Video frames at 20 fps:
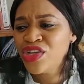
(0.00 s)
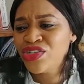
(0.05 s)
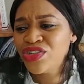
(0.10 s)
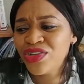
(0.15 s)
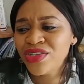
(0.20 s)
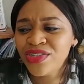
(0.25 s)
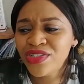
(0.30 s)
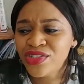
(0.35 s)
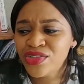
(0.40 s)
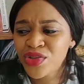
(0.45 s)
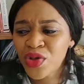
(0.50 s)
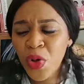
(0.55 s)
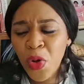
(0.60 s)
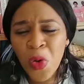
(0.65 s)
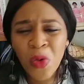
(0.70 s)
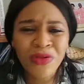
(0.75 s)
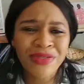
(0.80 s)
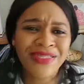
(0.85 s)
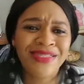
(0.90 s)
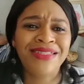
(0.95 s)
just
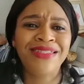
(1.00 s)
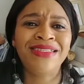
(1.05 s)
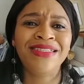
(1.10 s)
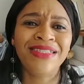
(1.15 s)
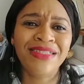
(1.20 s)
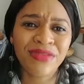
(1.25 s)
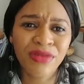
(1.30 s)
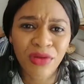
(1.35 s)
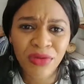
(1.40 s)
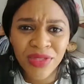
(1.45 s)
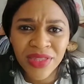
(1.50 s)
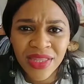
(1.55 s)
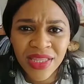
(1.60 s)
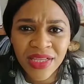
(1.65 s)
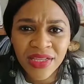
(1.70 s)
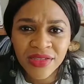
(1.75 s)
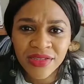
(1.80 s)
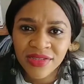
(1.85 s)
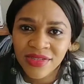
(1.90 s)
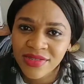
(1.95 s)
coasting on
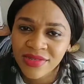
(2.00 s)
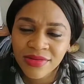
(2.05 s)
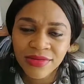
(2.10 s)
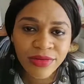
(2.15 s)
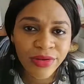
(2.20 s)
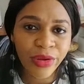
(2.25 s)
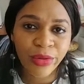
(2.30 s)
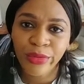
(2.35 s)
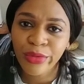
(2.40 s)
things. No.